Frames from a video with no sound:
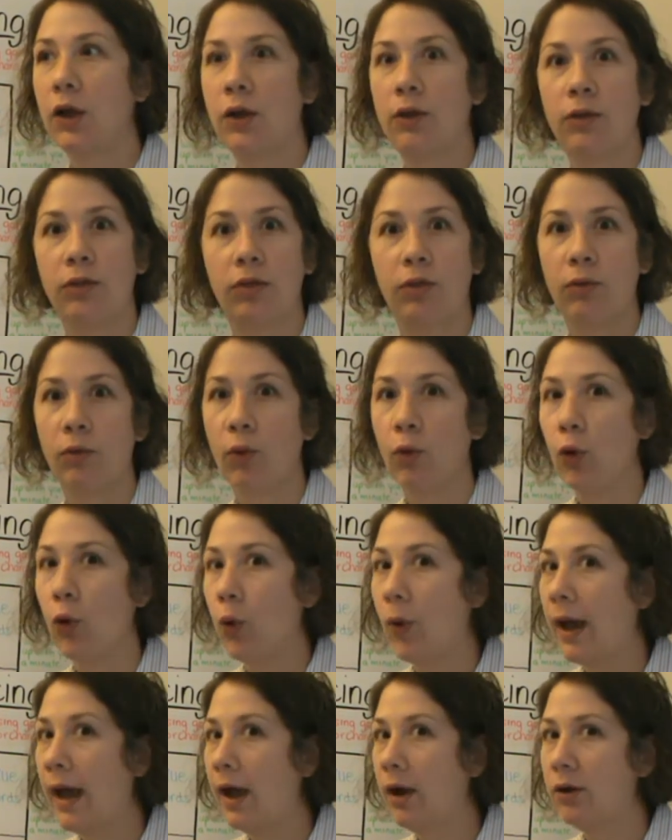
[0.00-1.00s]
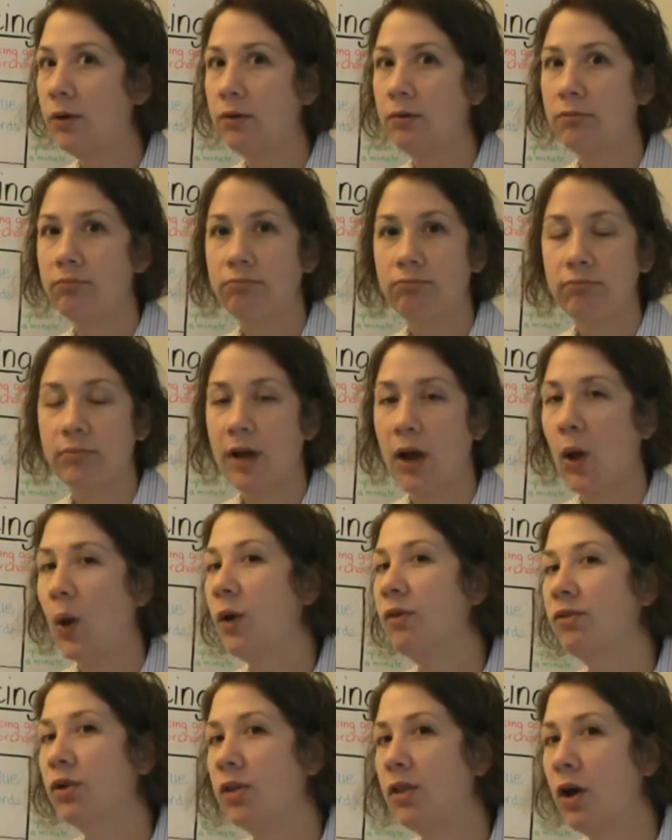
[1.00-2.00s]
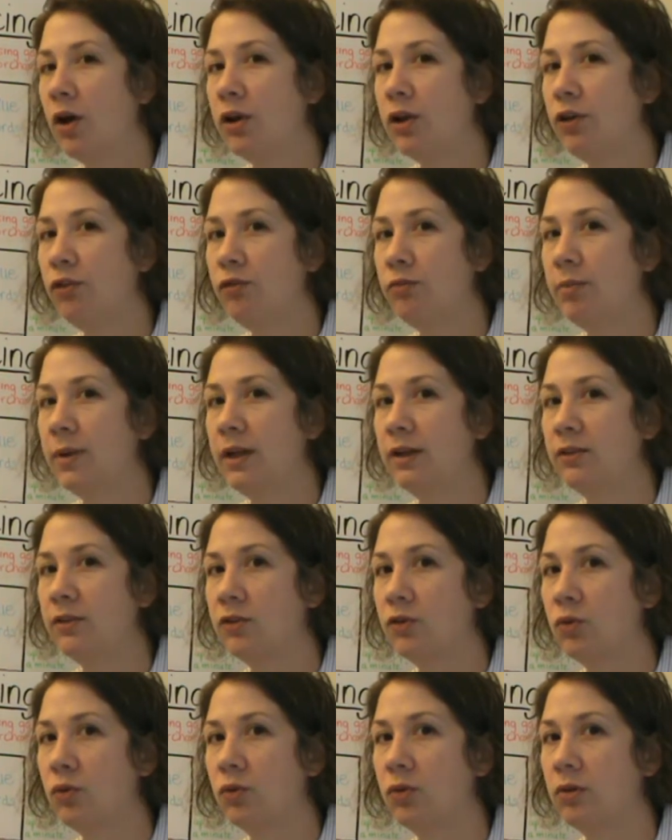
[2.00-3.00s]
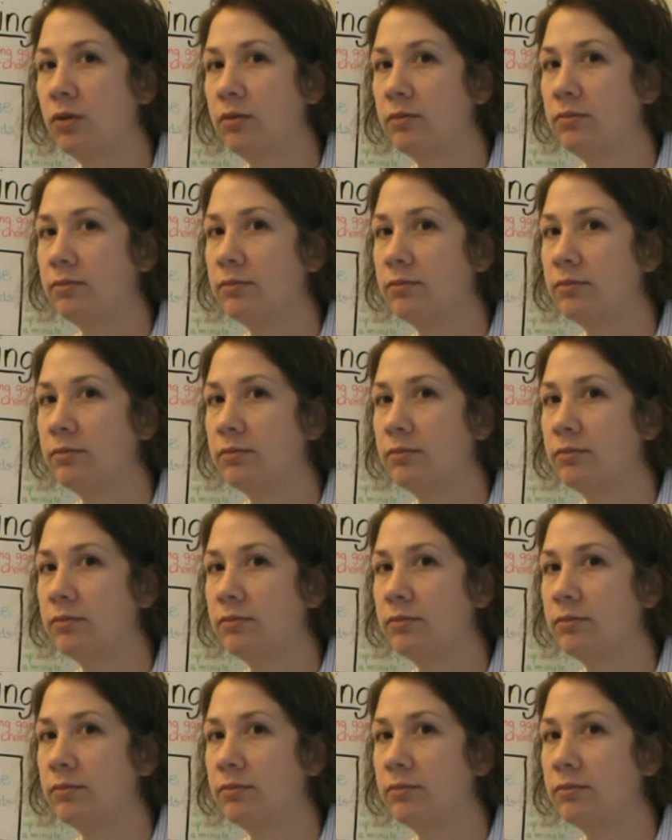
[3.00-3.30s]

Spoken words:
throughout however long you've been in school,